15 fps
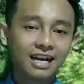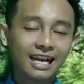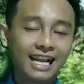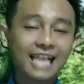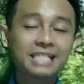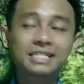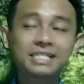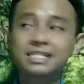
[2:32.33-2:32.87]

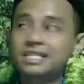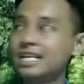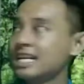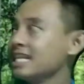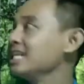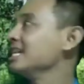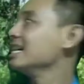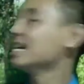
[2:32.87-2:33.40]
Let's
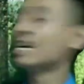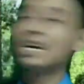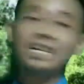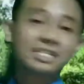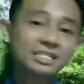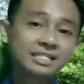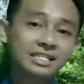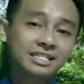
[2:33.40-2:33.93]
see
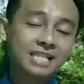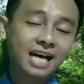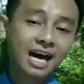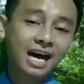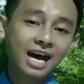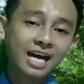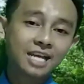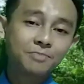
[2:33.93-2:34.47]
the
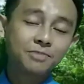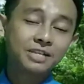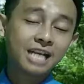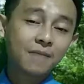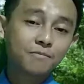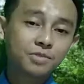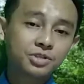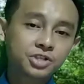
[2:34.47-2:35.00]
type
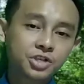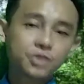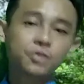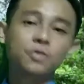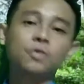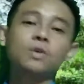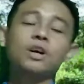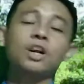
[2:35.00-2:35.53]
number 2
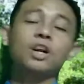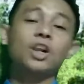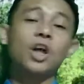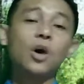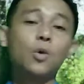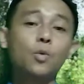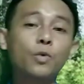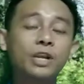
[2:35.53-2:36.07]

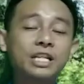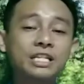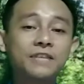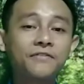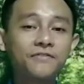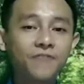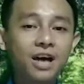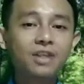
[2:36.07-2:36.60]
along with the
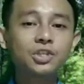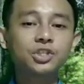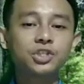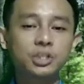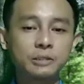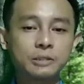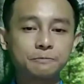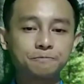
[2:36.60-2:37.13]

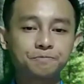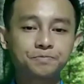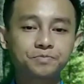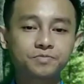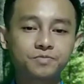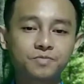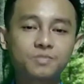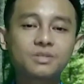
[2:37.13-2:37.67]
function.
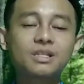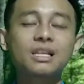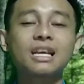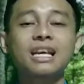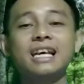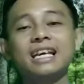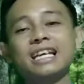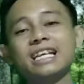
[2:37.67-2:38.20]

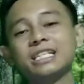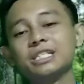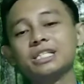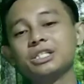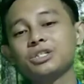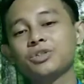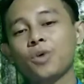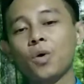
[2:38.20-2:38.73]
It
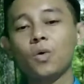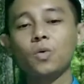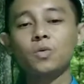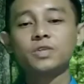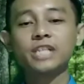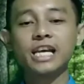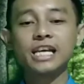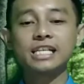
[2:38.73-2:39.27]
is called
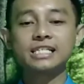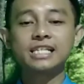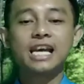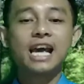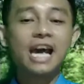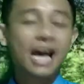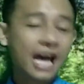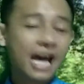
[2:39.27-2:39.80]
as
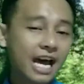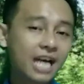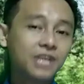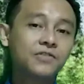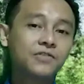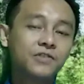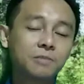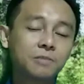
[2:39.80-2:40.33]

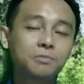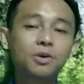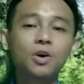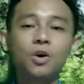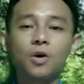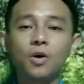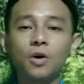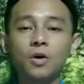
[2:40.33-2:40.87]
adverb
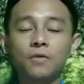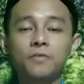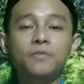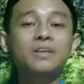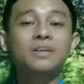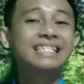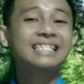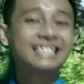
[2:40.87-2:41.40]
of
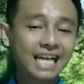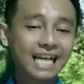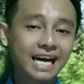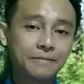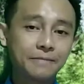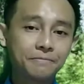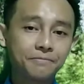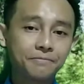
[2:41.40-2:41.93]
time.